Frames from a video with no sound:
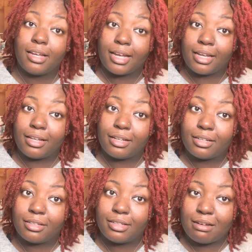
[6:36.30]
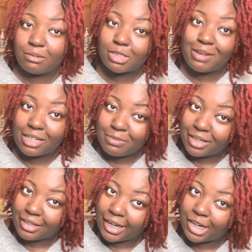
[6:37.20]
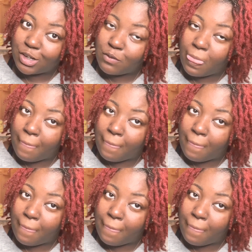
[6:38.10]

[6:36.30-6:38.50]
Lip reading: And now it's about to be a year.